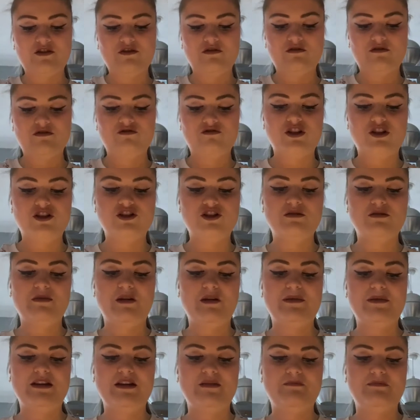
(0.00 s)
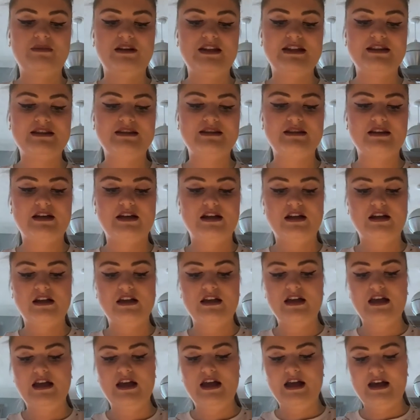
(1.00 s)
crushed them up in a blitzer
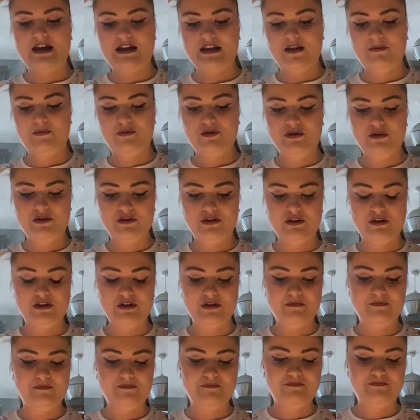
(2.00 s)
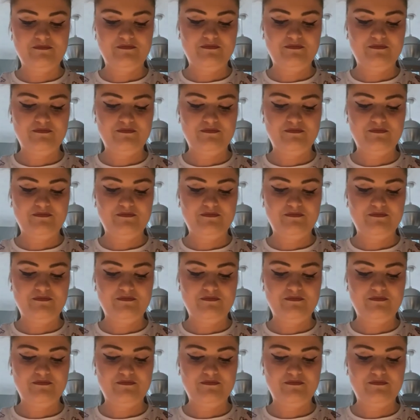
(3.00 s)
and I put them